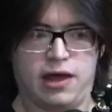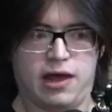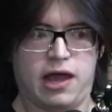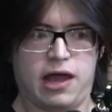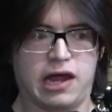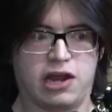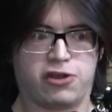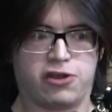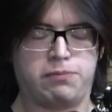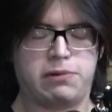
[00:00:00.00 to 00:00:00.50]
an
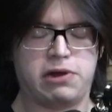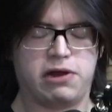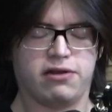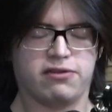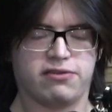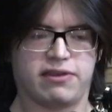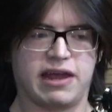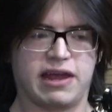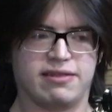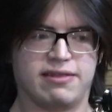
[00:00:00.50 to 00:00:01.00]
experience
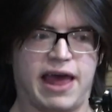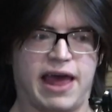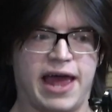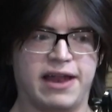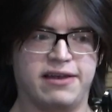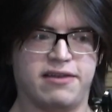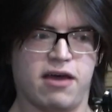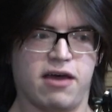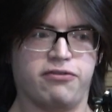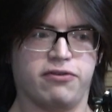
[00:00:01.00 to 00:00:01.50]
like that
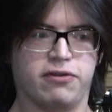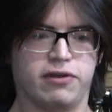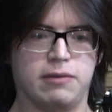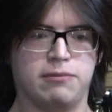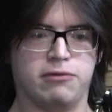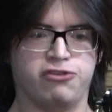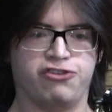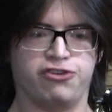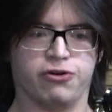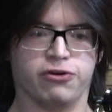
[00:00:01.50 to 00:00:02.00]
definitely
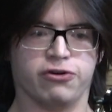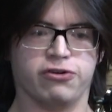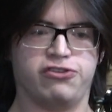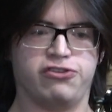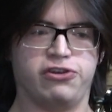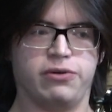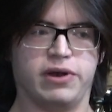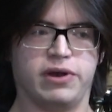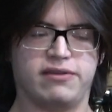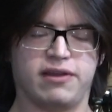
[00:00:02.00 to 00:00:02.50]
matures you
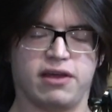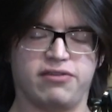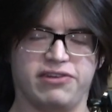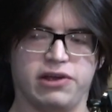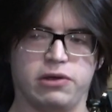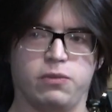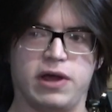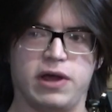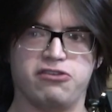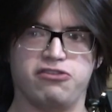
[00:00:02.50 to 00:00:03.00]
and it definitely
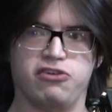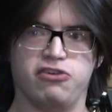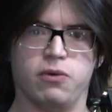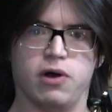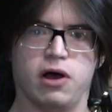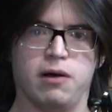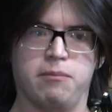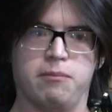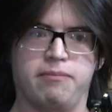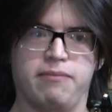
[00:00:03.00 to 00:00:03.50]
wakes you
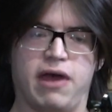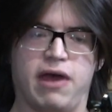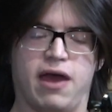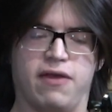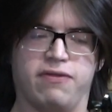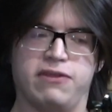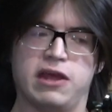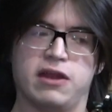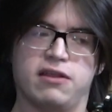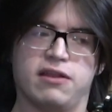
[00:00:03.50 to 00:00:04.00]
up. At
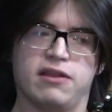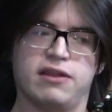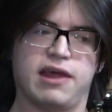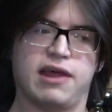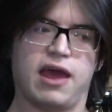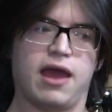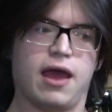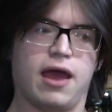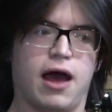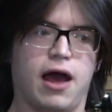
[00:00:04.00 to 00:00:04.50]
the end of the
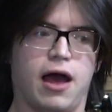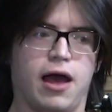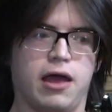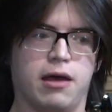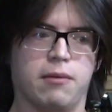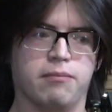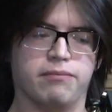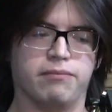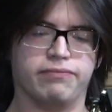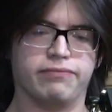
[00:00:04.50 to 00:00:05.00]
day, I
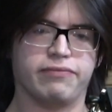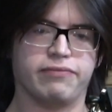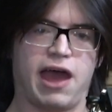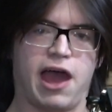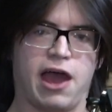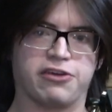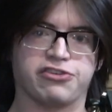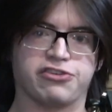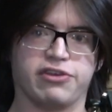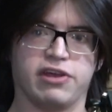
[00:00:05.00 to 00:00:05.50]
am
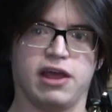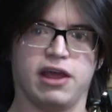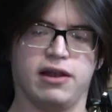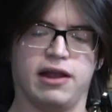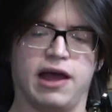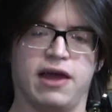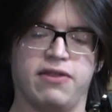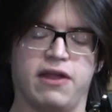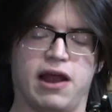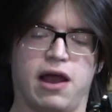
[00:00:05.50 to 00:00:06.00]
actually
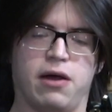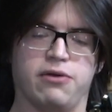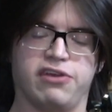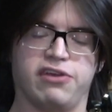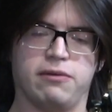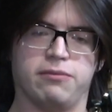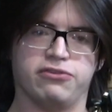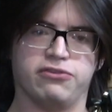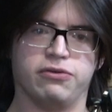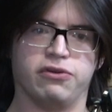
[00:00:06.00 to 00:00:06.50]
glad that I was
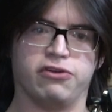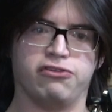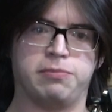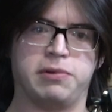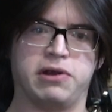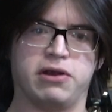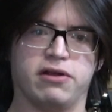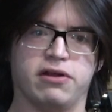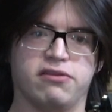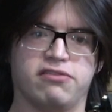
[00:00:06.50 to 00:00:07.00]
able to
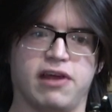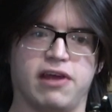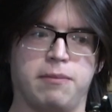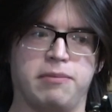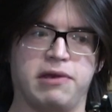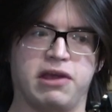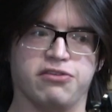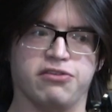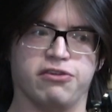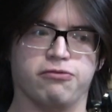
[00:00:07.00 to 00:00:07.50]
experience that
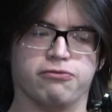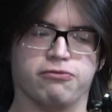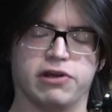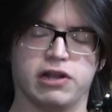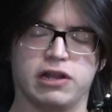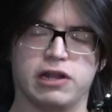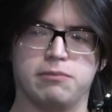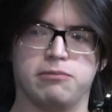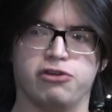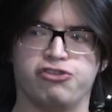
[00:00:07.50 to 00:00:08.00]
because it
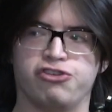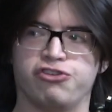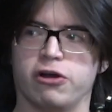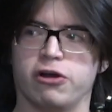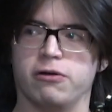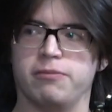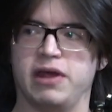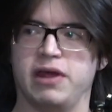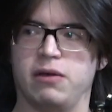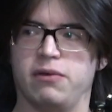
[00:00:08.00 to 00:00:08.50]
really matured
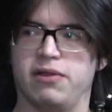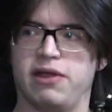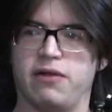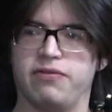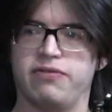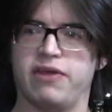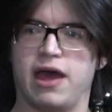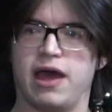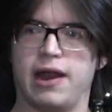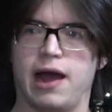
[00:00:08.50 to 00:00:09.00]
me. Without
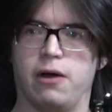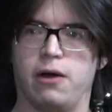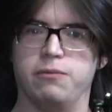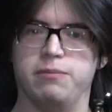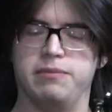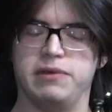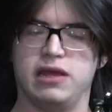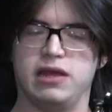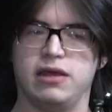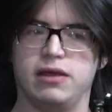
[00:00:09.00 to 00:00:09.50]
that, I
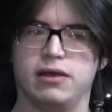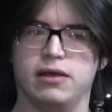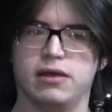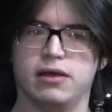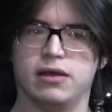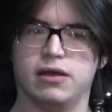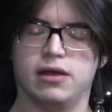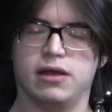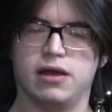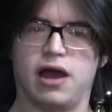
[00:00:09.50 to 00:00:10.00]

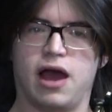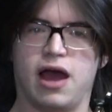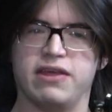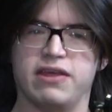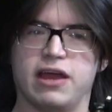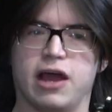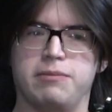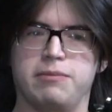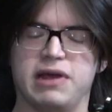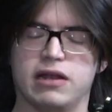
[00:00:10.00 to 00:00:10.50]
think
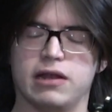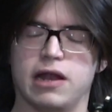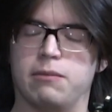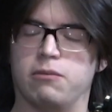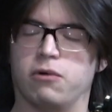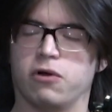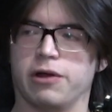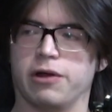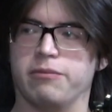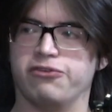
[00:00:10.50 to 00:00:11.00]
I'd be a lot
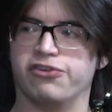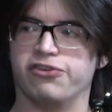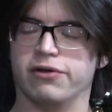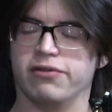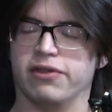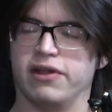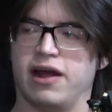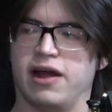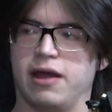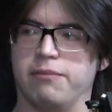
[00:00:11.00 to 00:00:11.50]
more immature
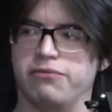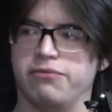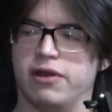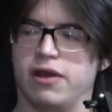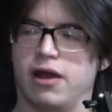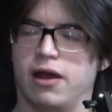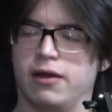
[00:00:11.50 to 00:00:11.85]
than I am today.